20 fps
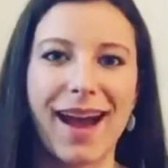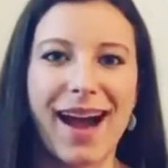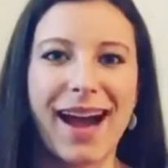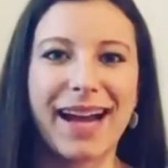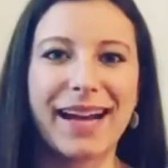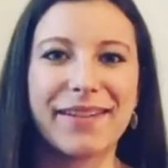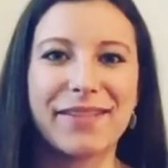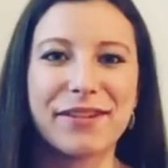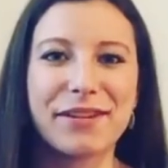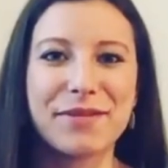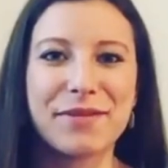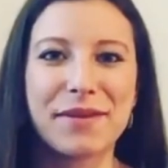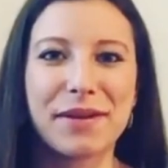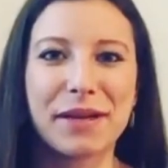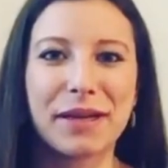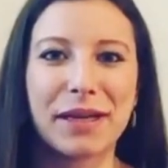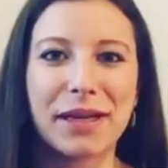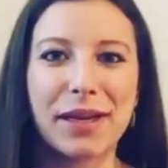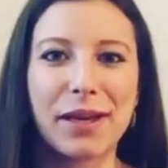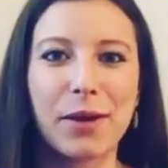Hi
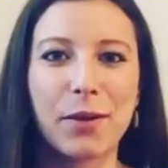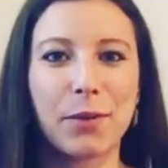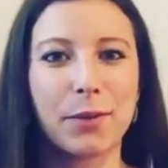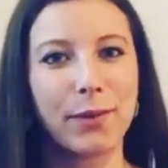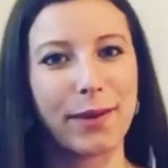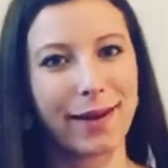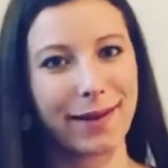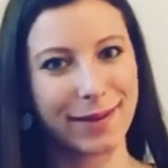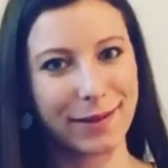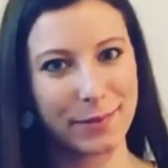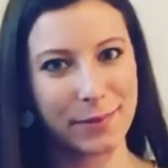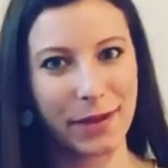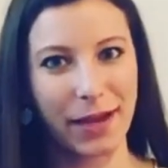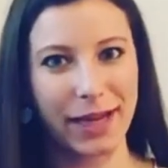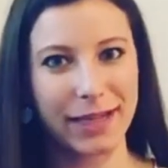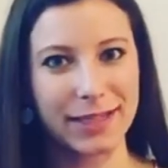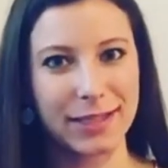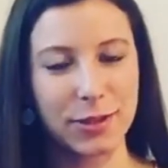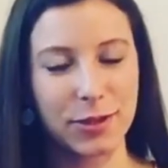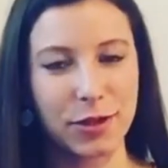everyone, welcome
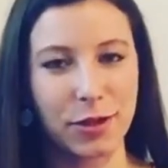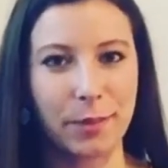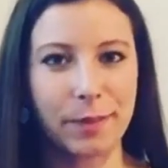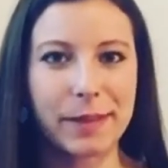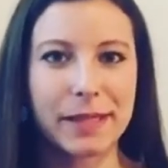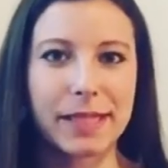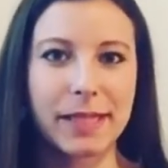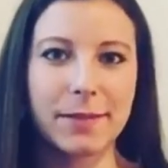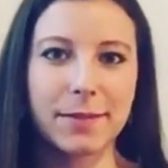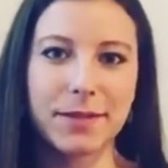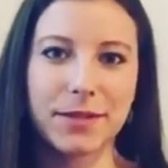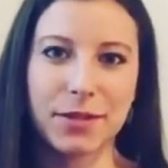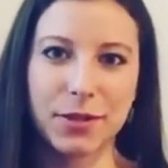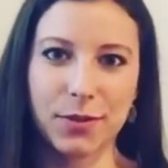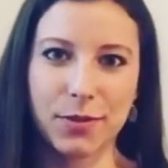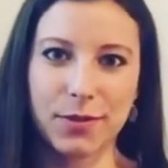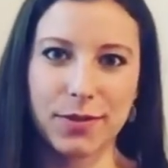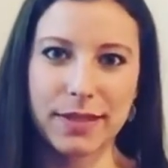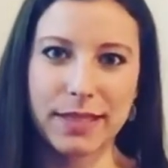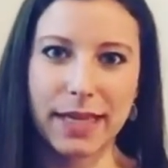back to Trumpet Tips
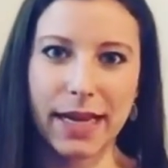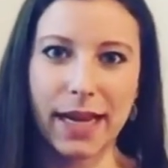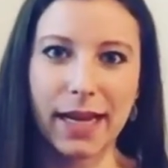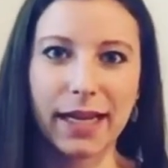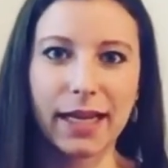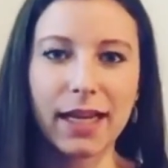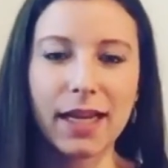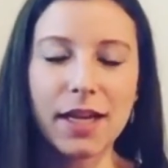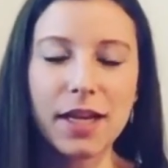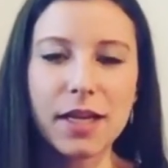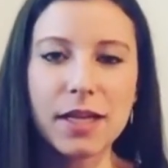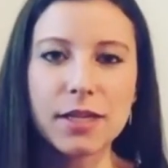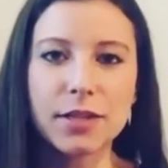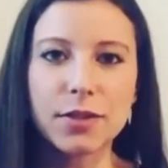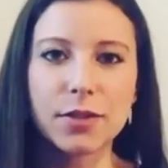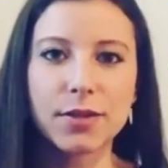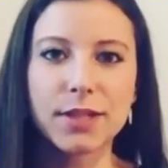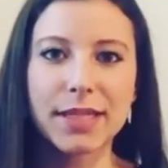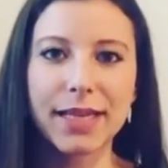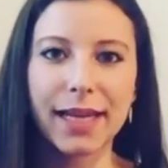Tuesday.
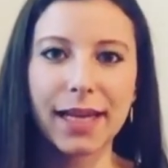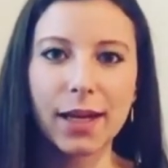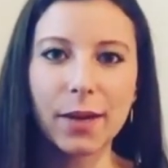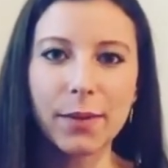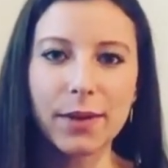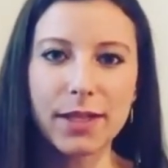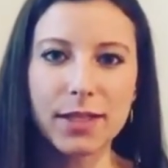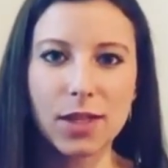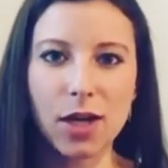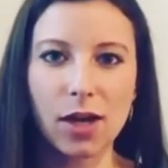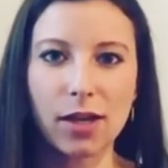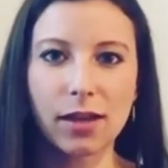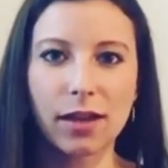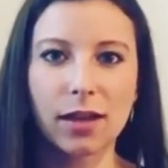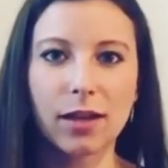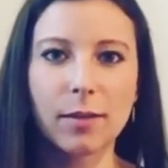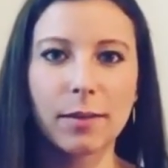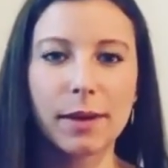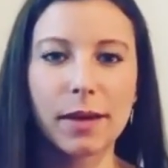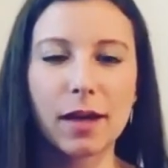So today I want to talk a
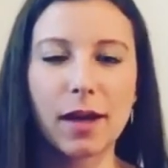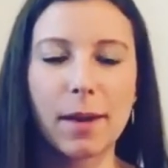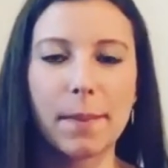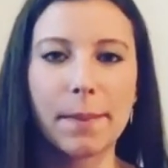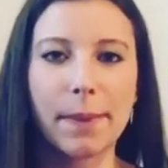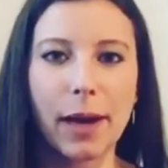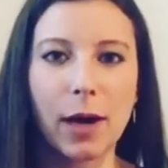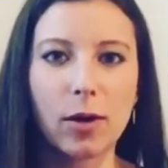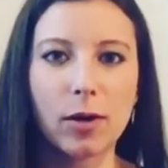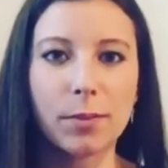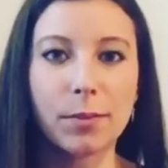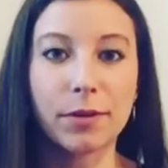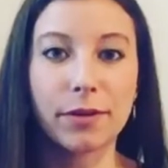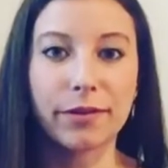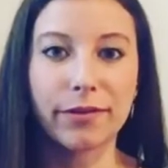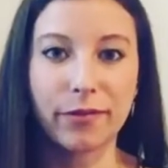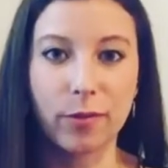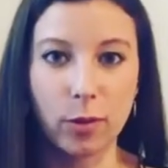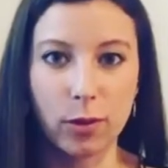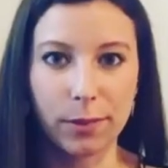little bit about
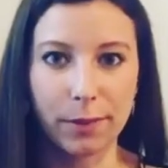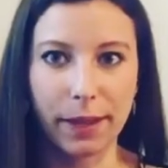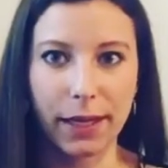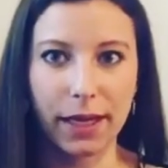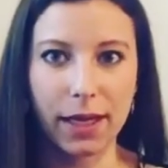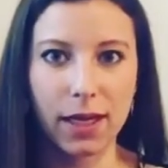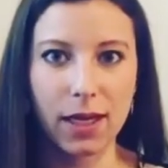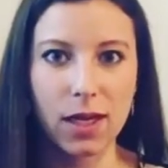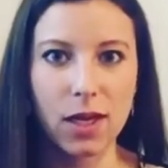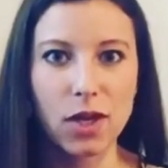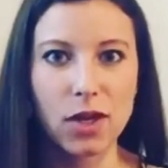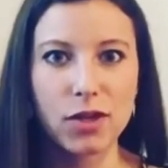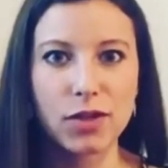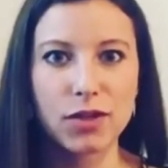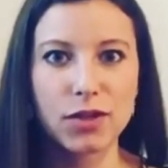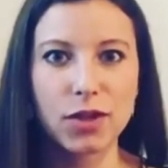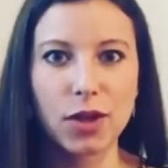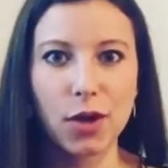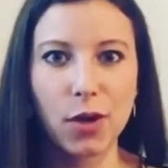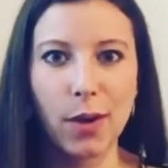performing.
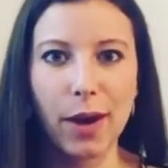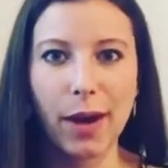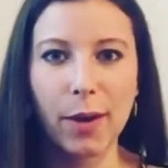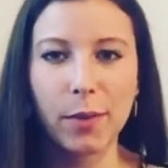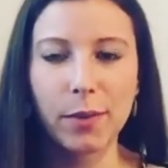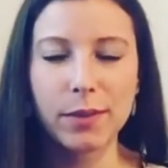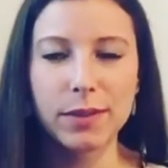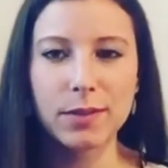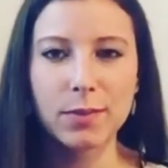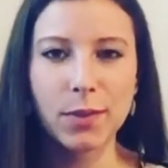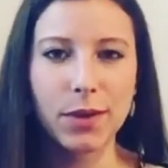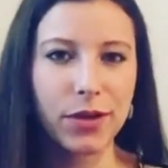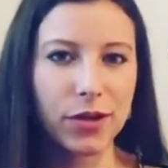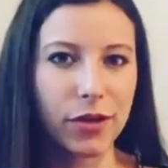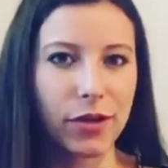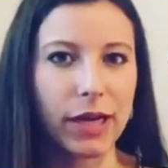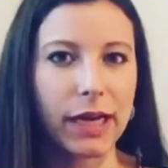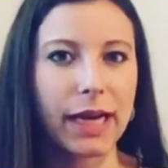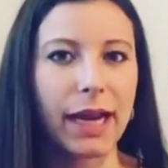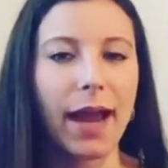So I was
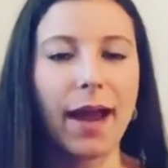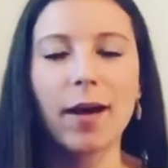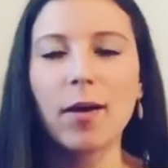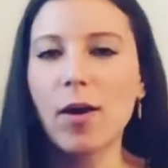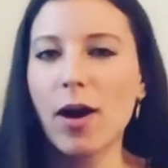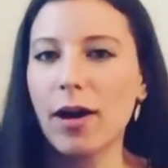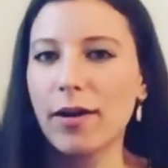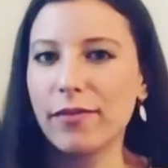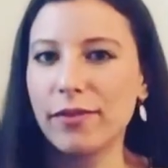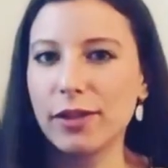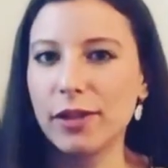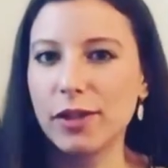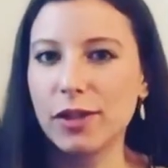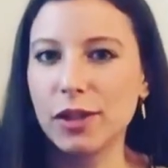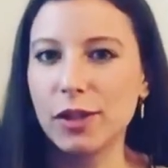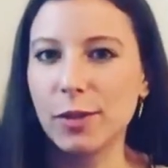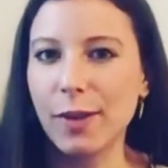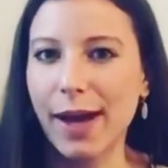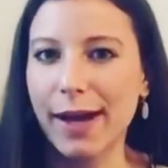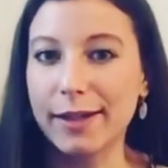wondering, how often
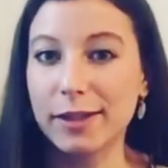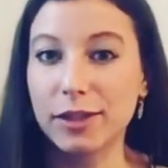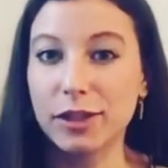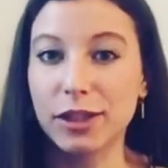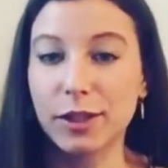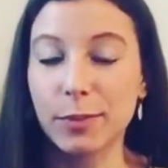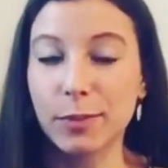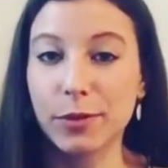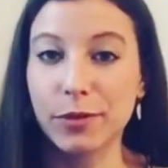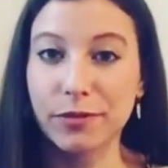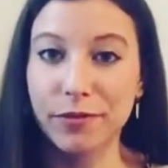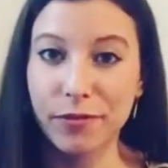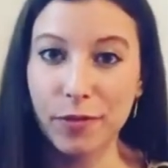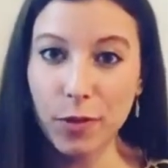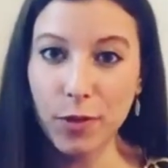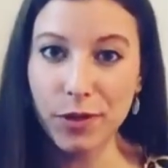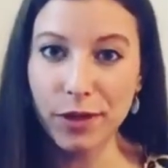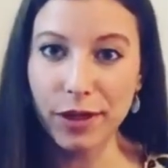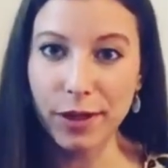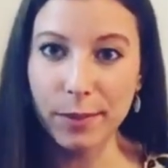do you actually
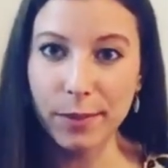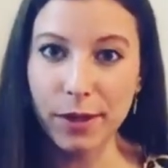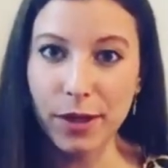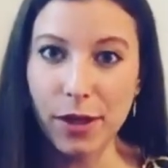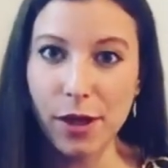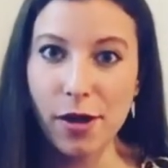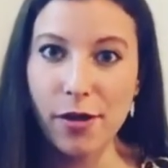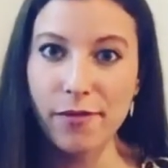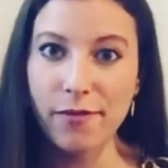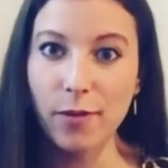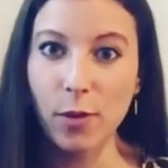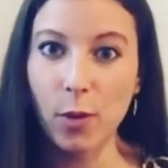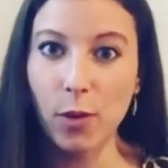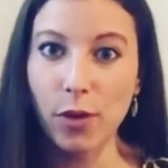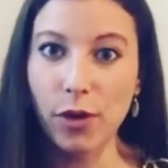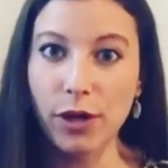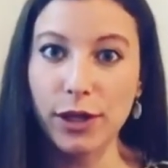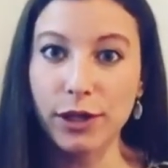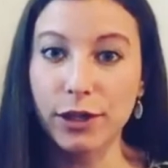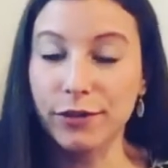perform
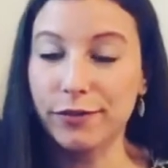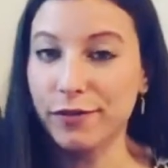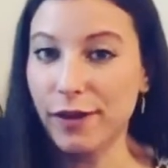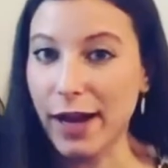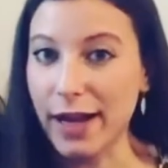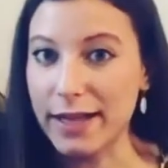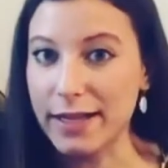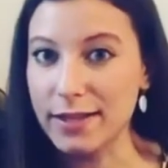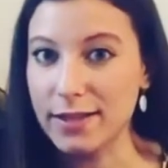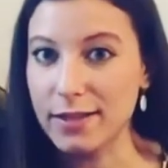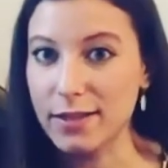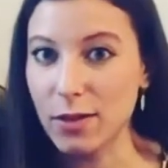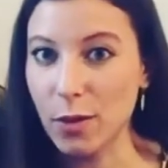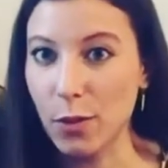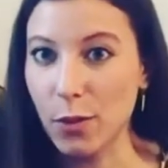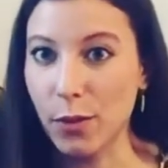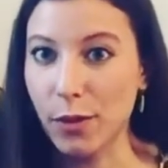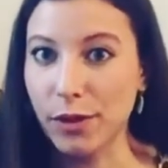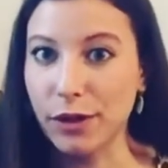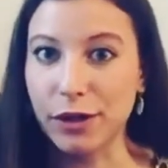for your friends
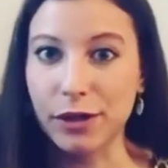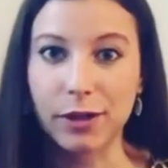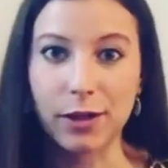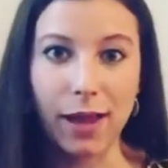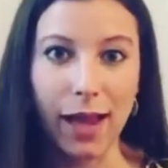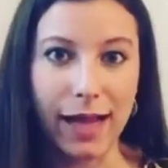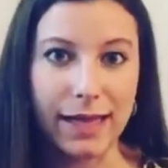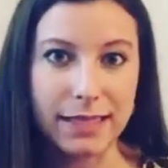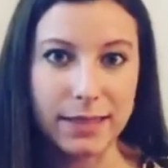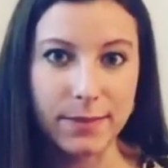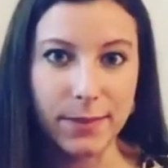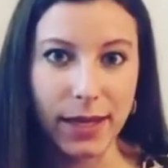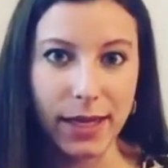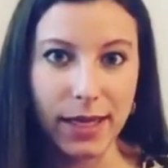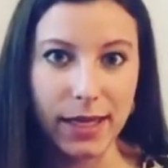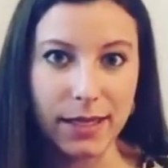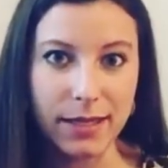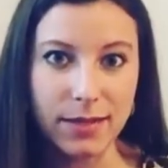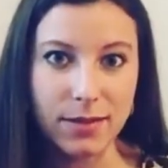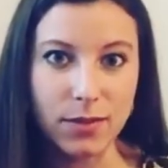or your
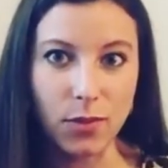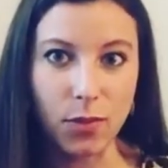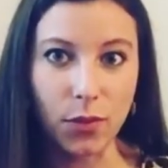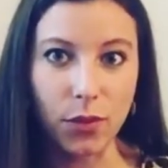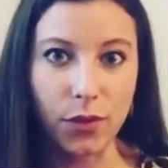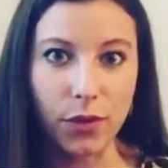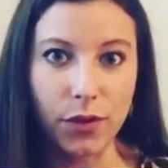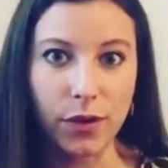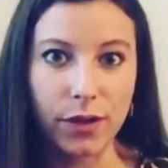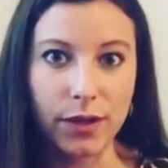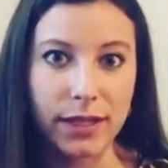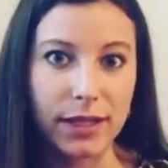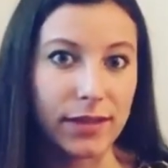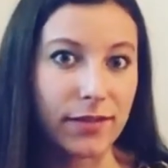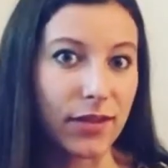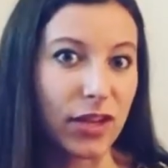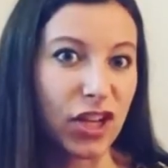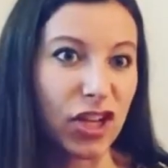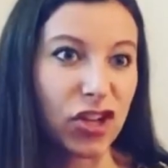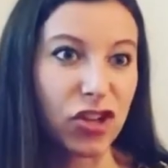classmates or
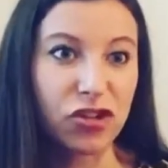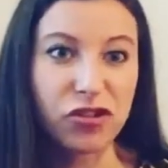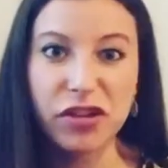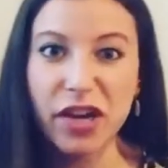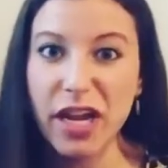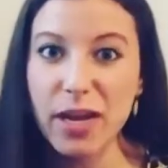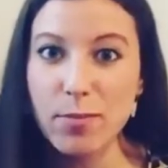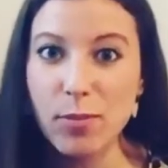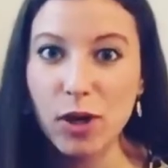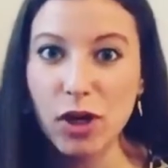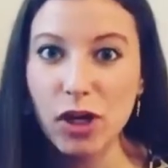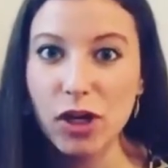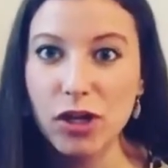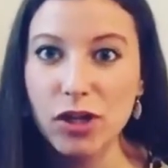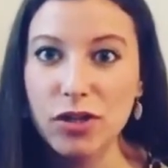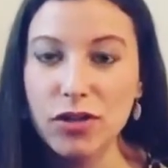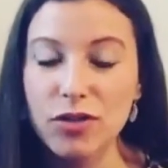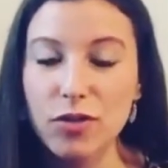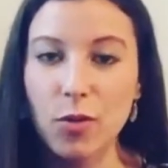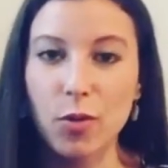even your
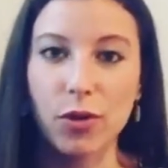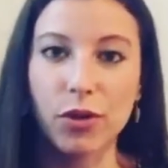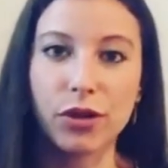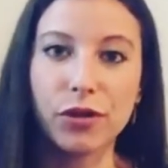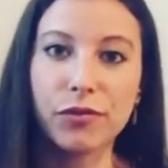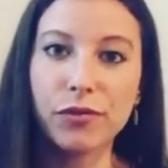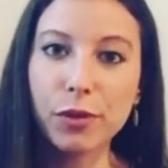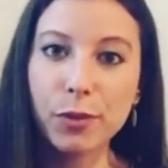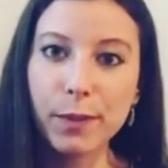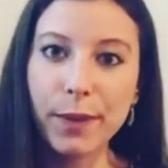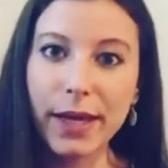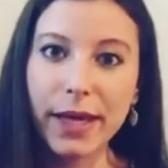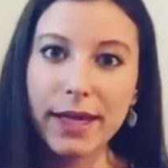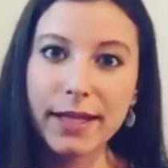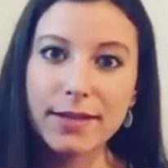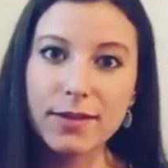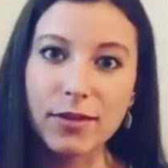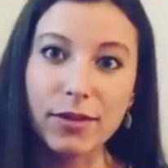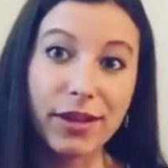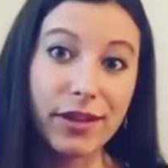neighbors or your
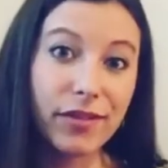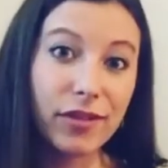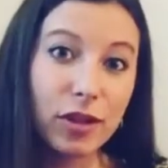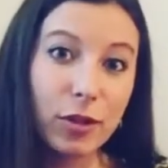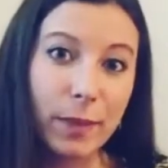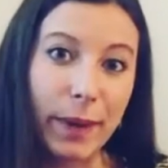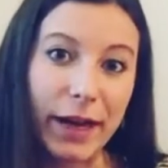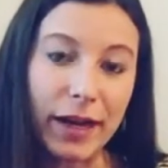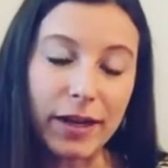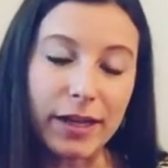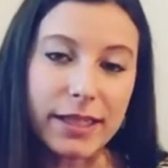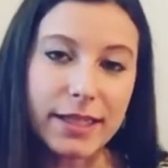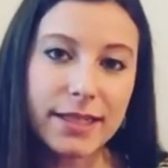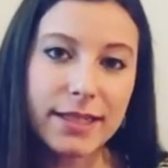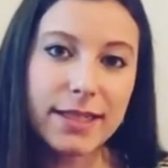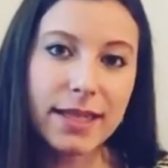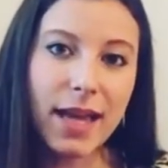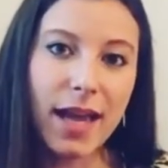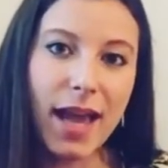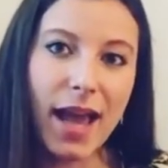roommates or even your
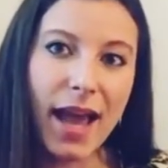parents?